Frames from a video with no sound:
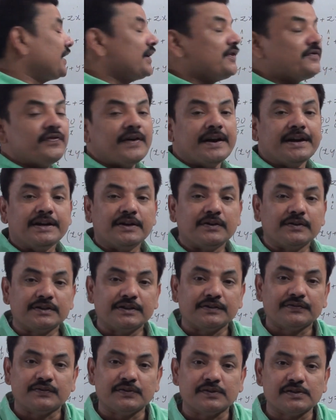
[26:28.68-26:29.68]
can find out the
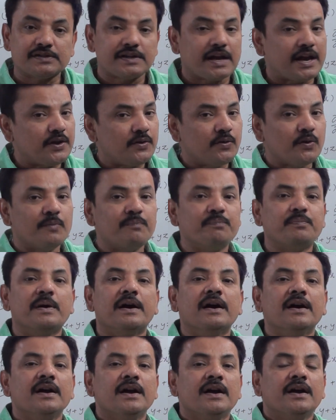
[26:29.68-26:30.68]
force. I hope
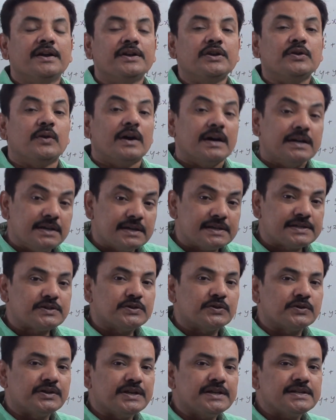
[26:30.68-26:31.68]
you
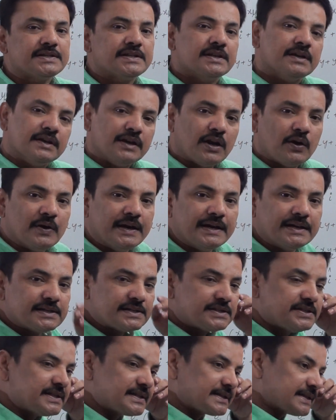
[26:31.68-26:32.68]
understood this. Now let
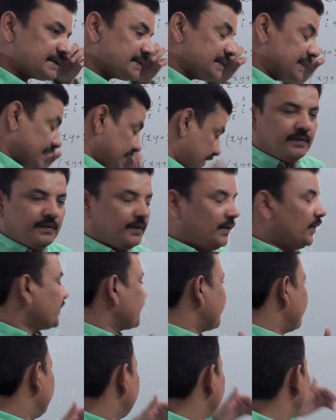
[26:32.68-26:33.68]
us discuss again.
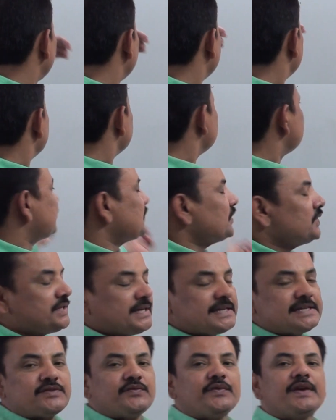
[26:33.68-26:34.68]
Okay, so
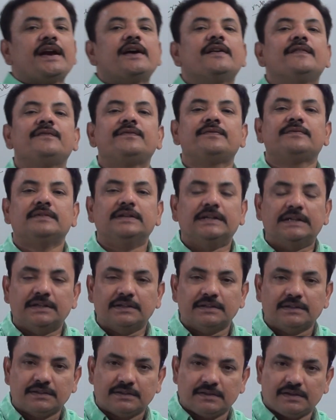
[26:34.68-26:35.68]
just we have
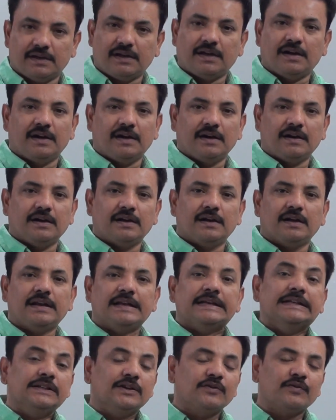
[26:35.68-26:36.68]

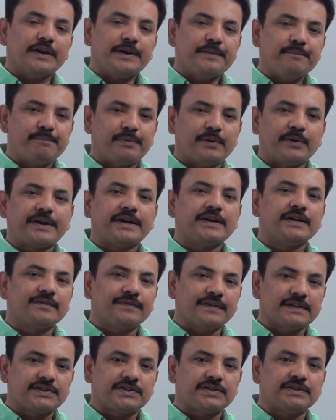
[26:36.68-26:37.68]
learned one important
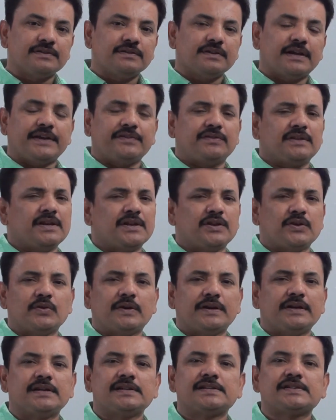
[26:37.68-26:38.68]
question. I think you
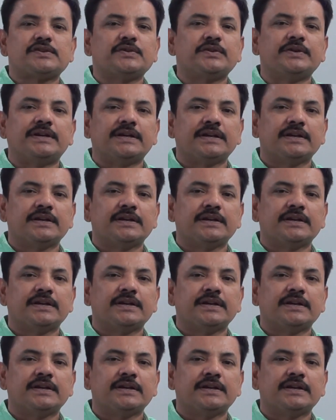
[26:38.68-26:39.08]
understood